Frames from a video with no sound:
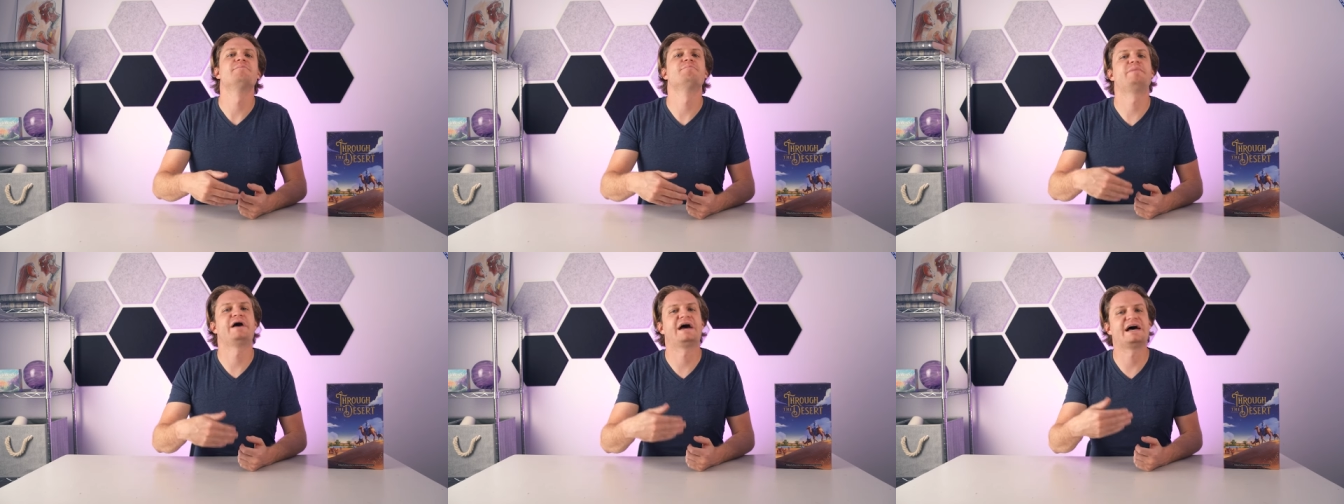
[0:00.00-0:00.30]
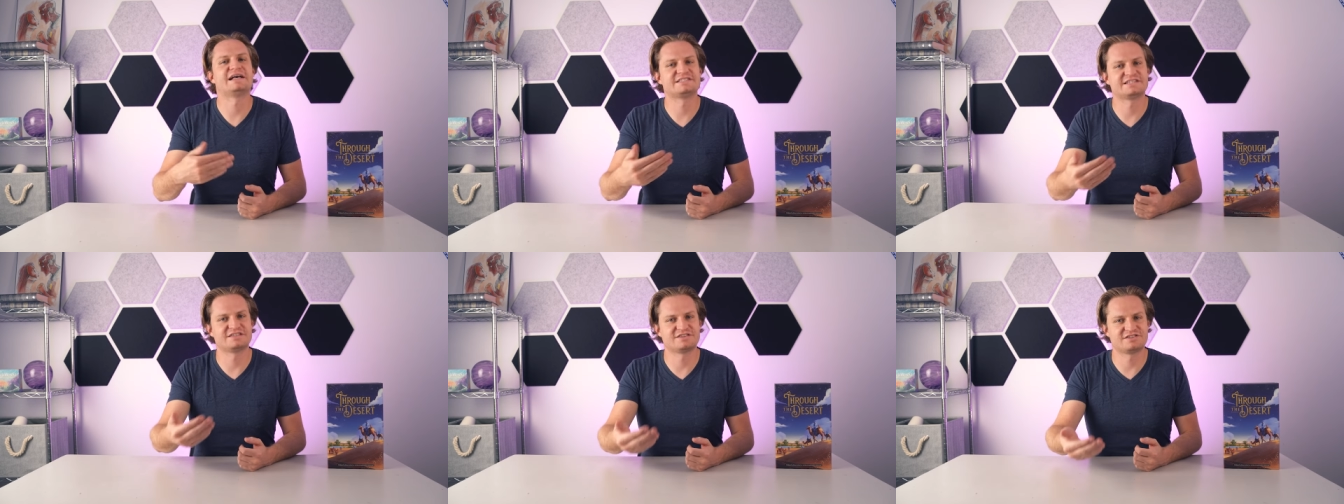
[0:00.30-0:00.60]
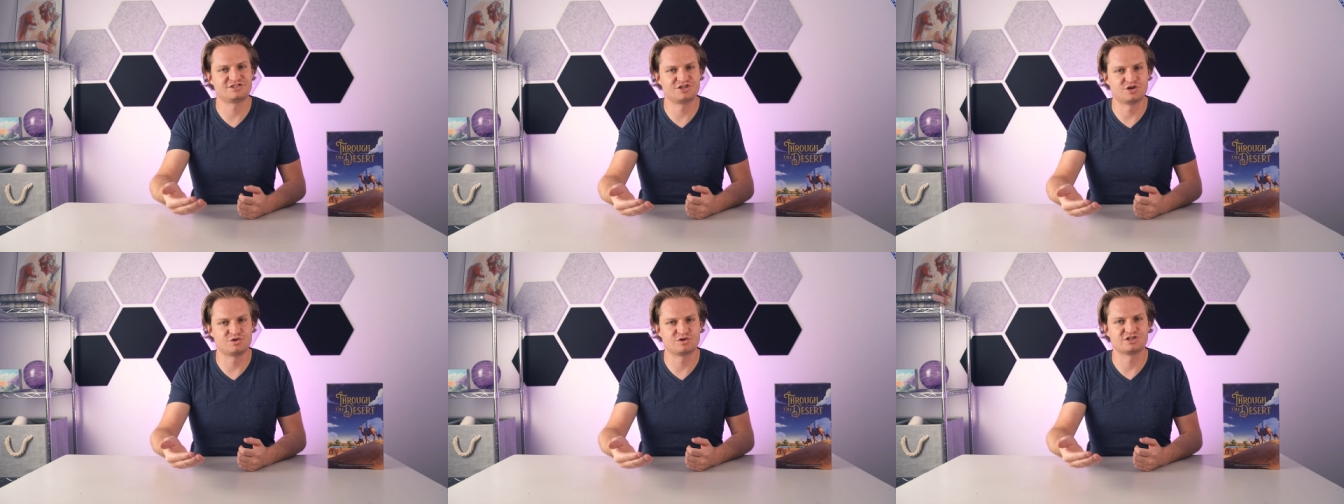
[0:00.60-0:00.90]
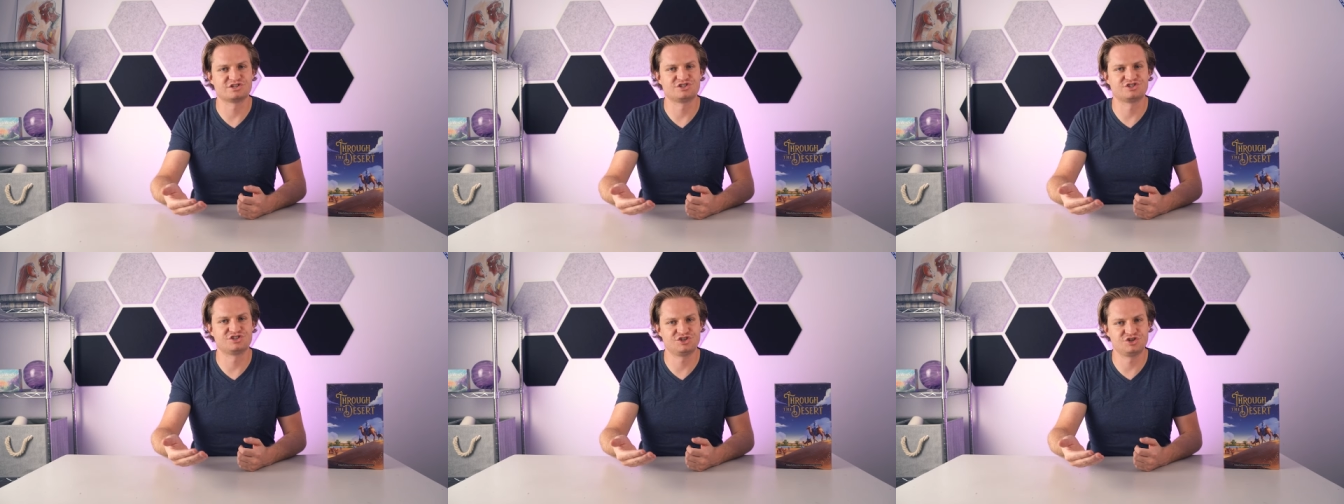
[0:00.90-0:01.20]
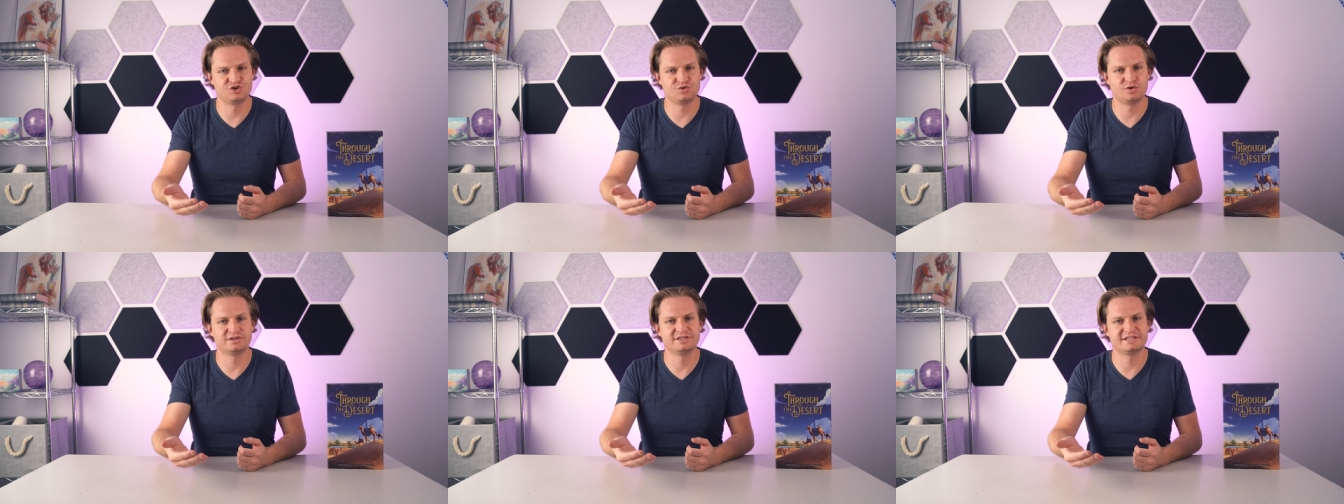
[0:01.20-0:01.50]
passing the token to
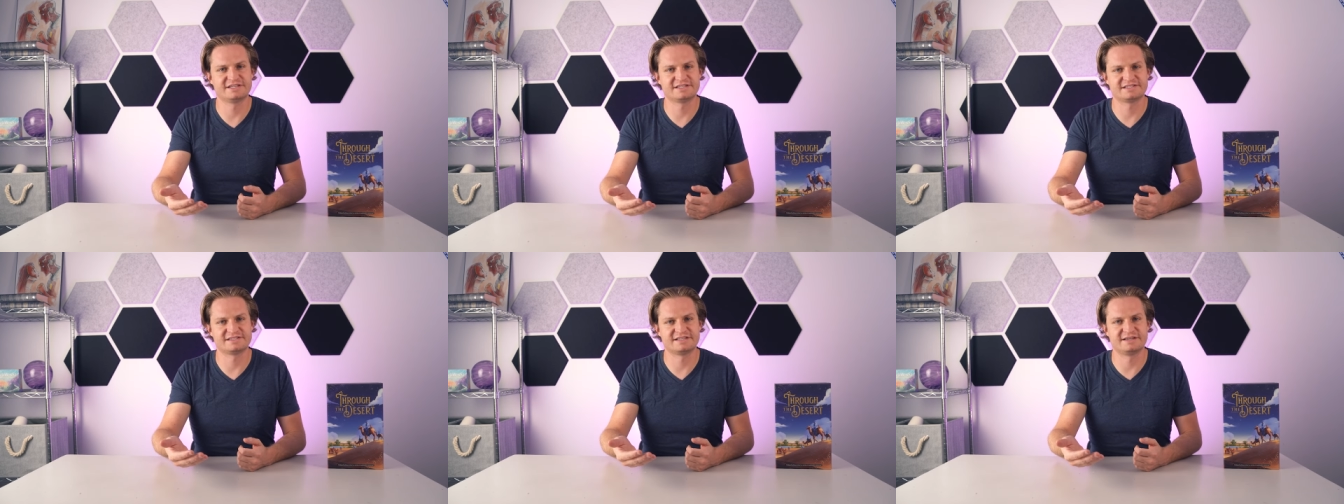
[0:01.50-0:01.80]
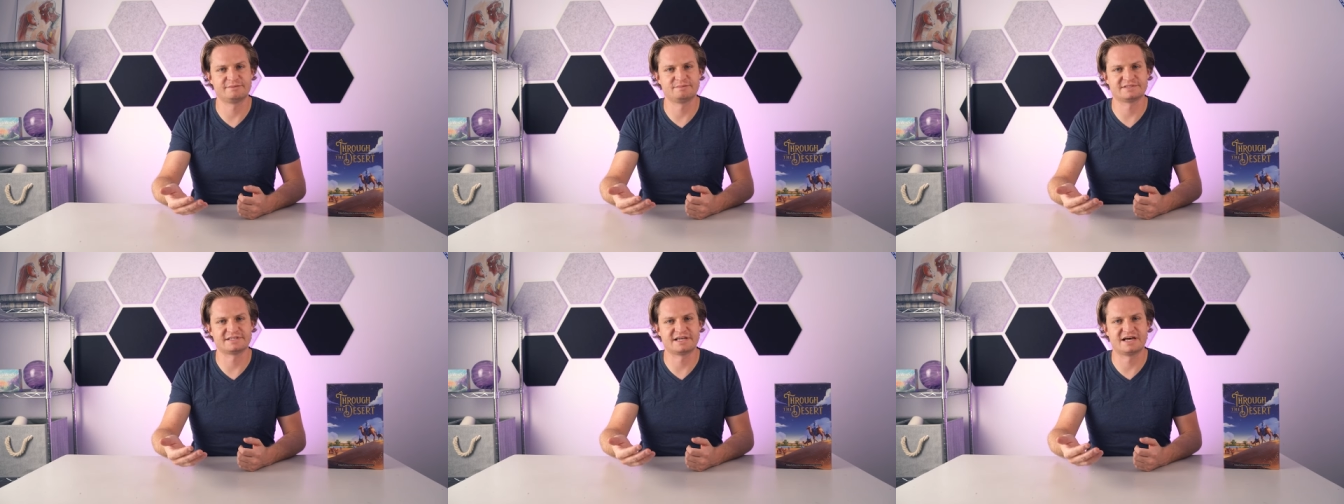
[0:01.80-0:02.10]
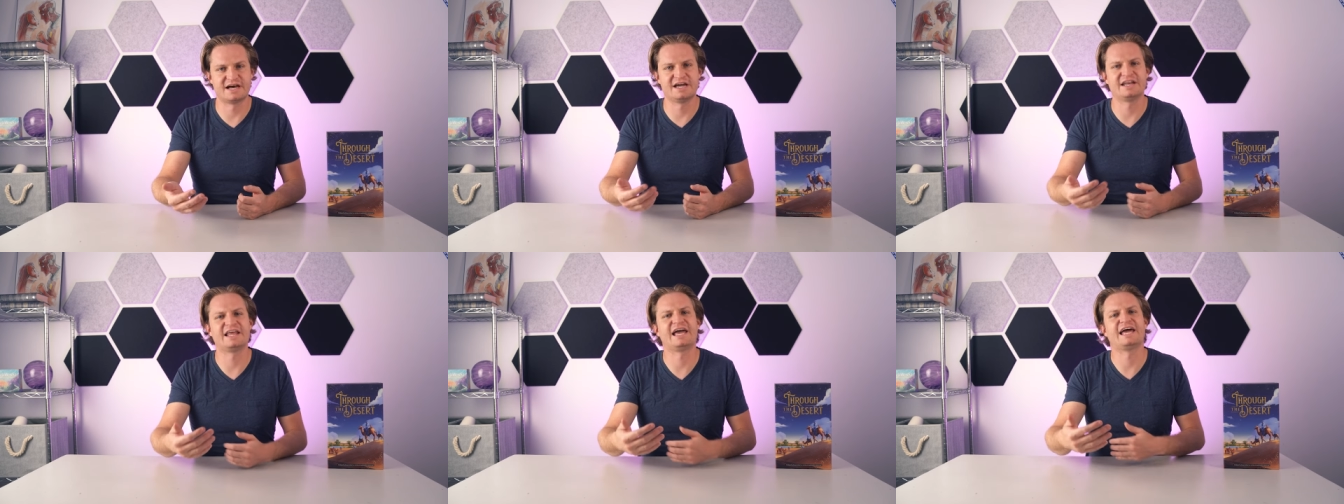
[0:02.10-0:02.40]
you on the asleep side,